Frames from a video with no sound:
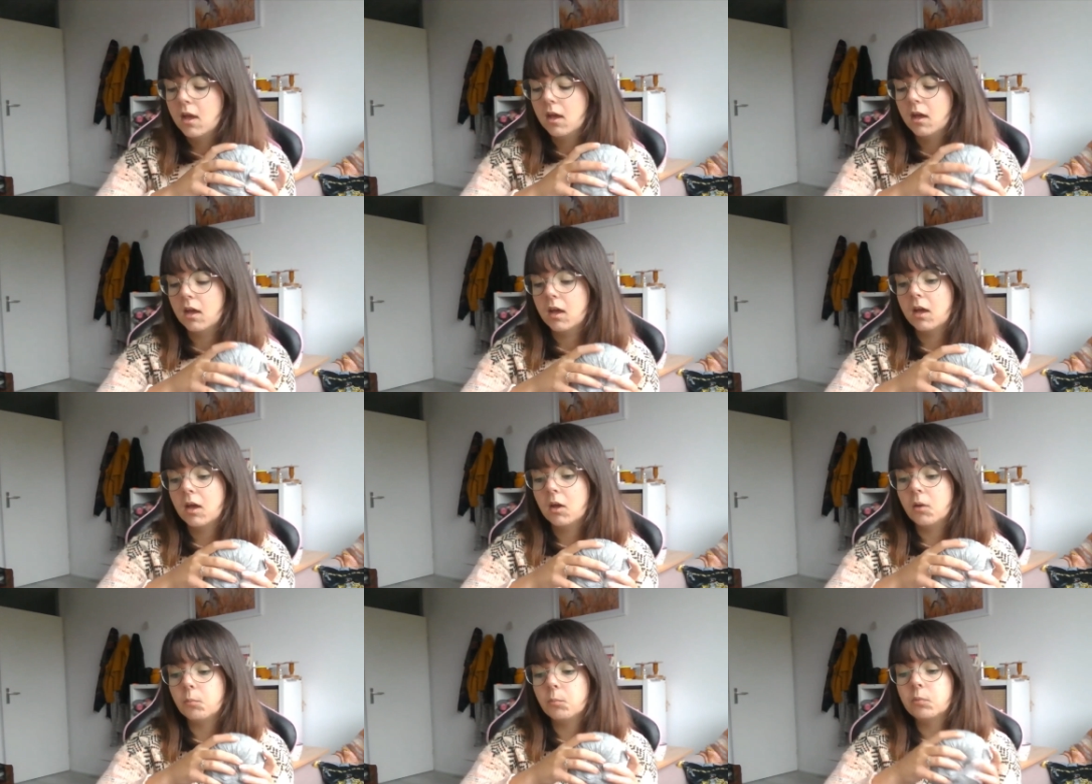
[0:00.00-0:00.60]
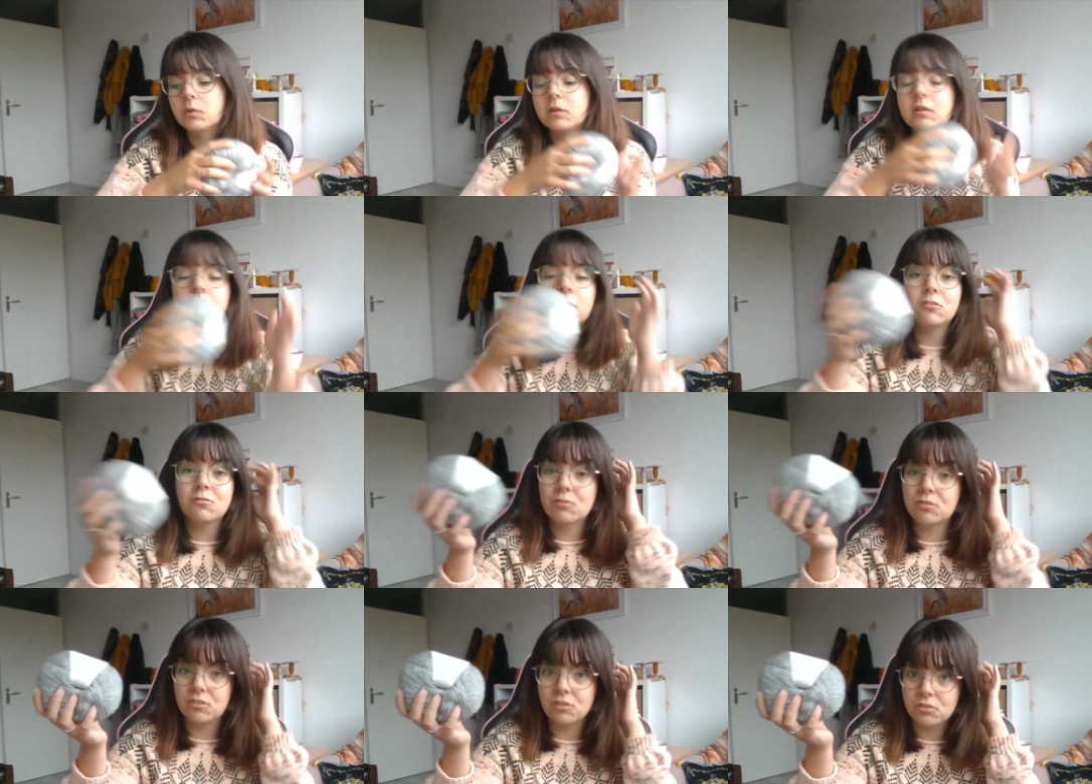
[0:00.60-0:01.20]
but this
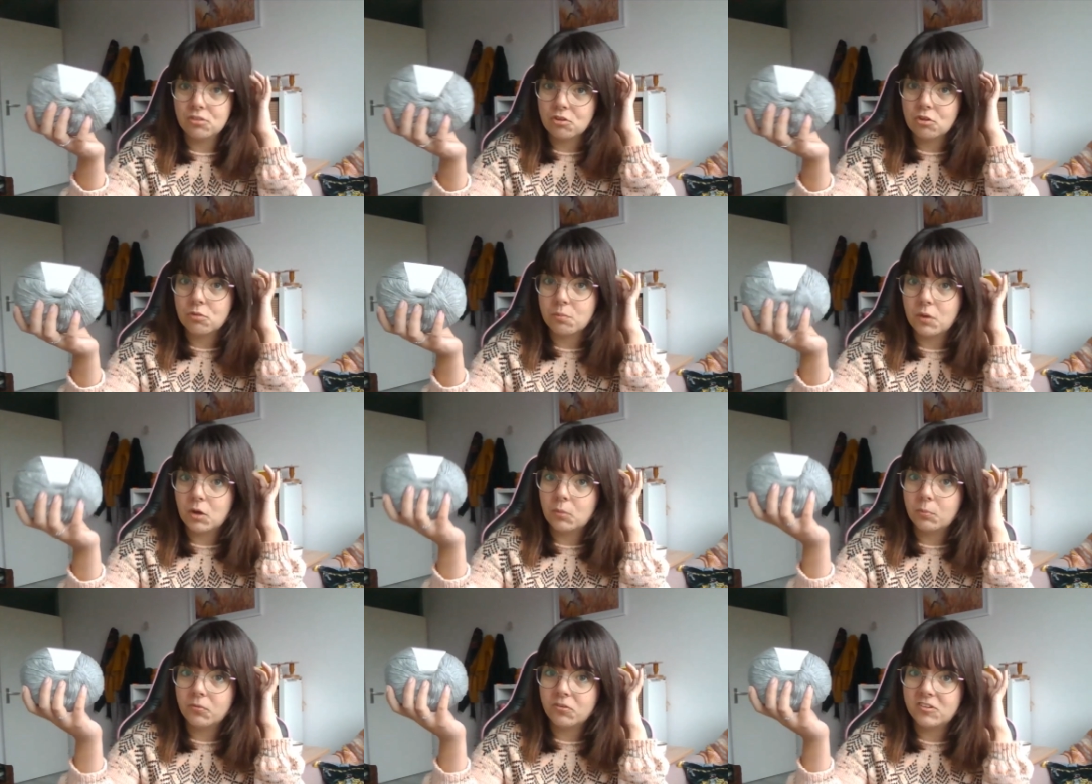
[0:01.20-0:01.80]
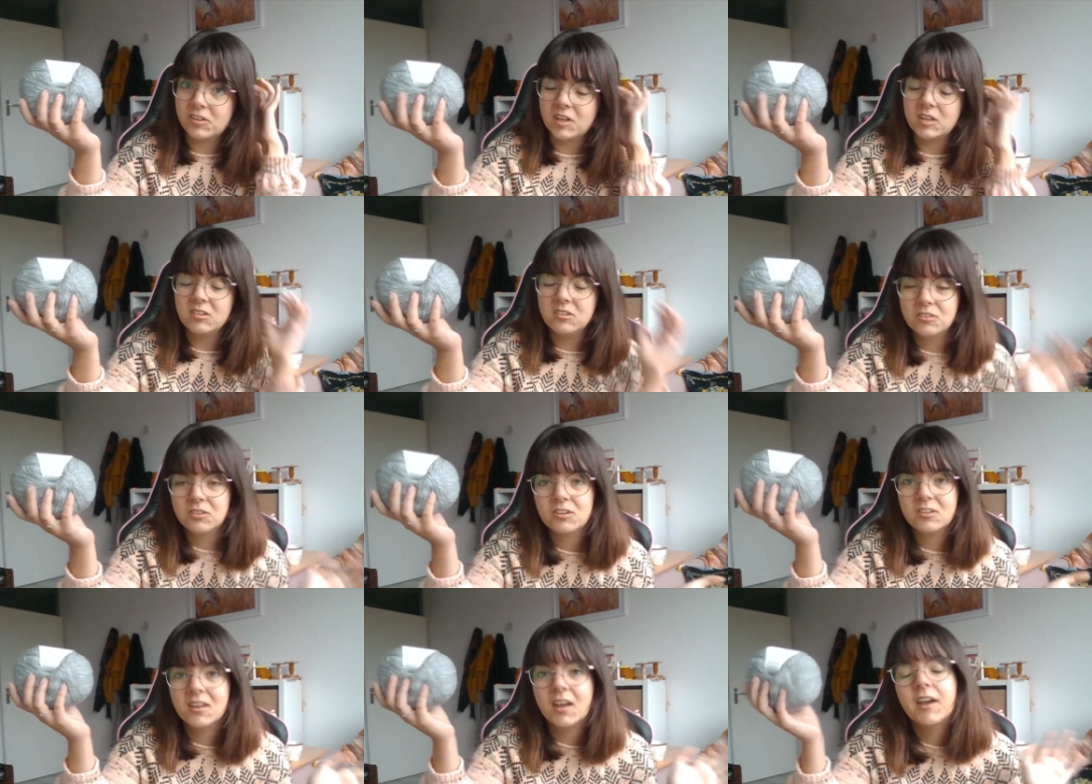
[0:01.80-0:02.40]
was such a small
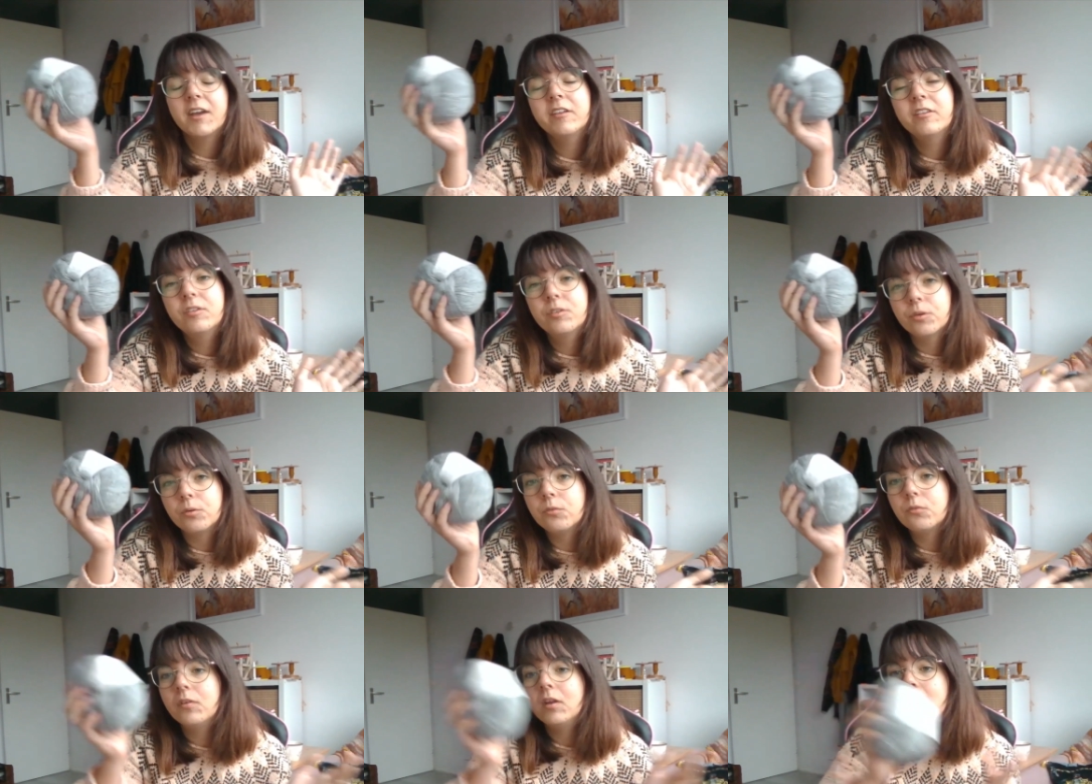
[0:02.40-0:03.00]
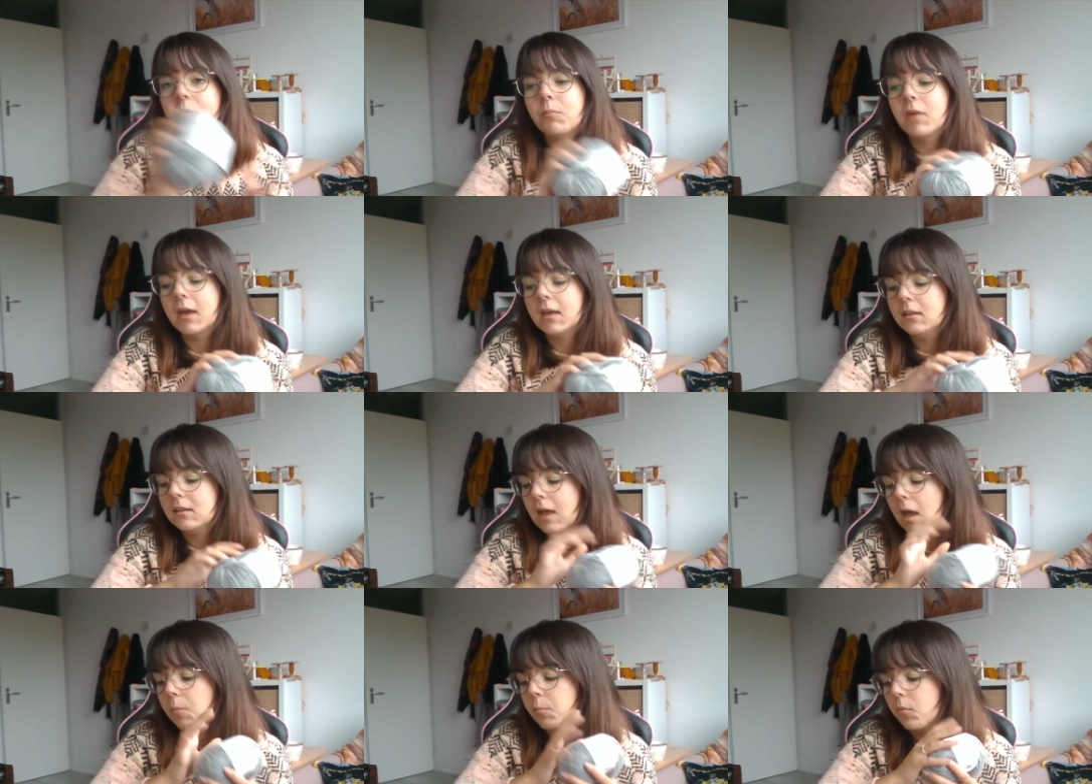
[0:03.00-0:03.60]
percentage that I don't really
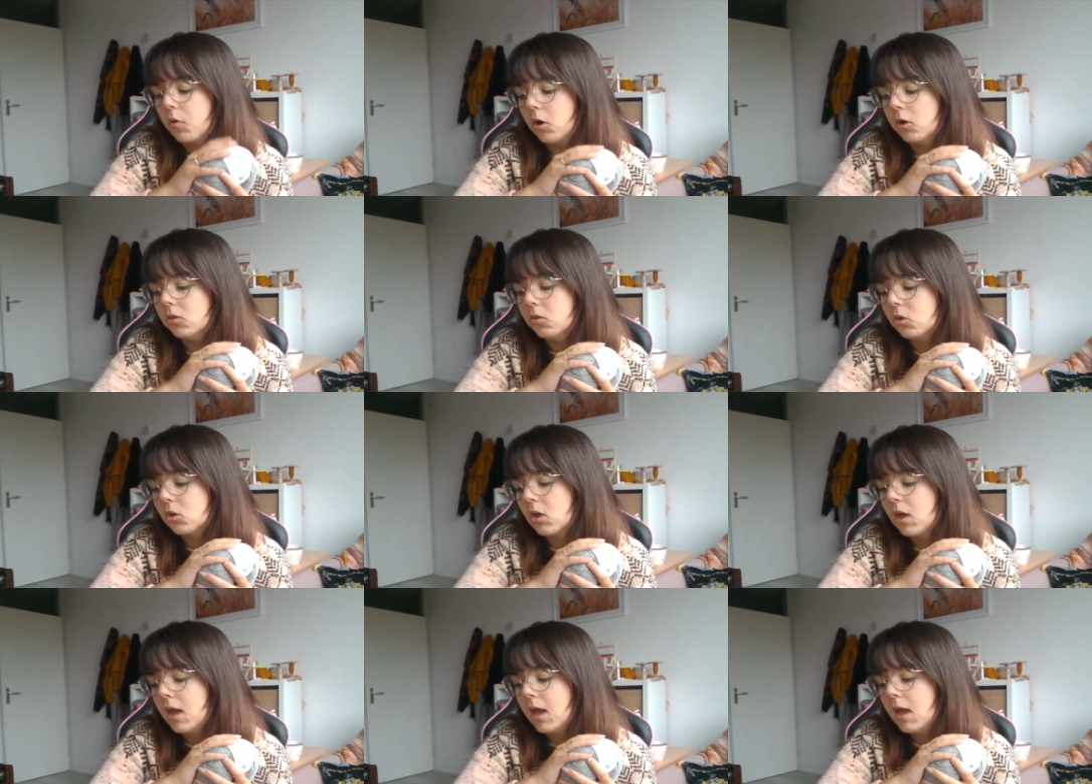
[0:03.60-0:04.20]
mind that much.